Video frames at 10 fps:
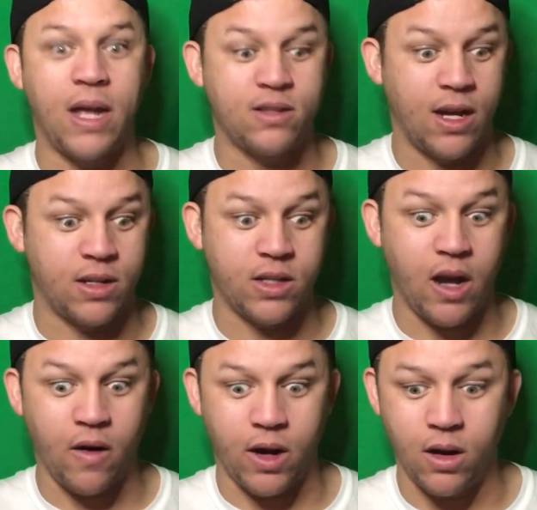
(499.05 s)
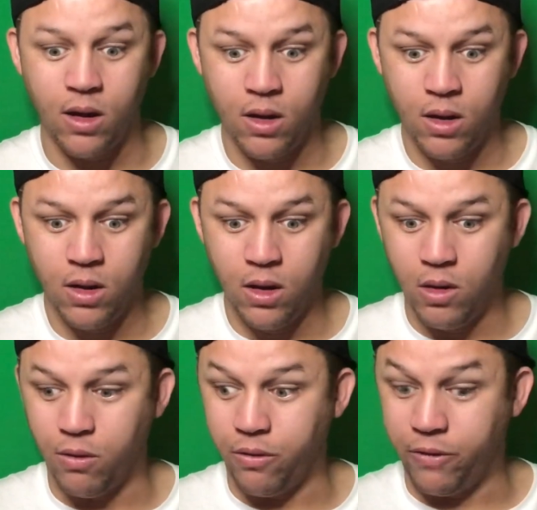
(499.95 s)
That's kind of scary.
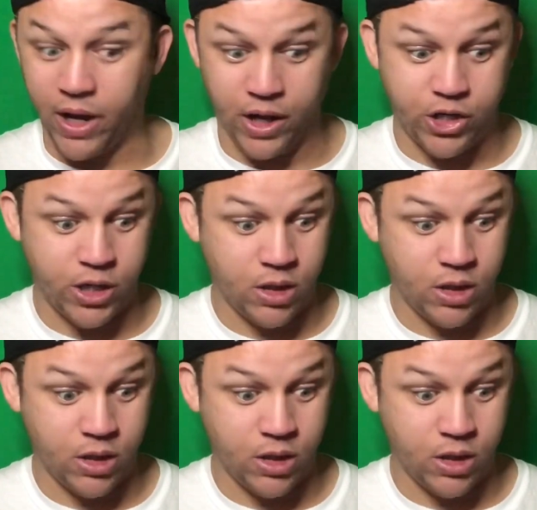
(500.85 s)
Fudge.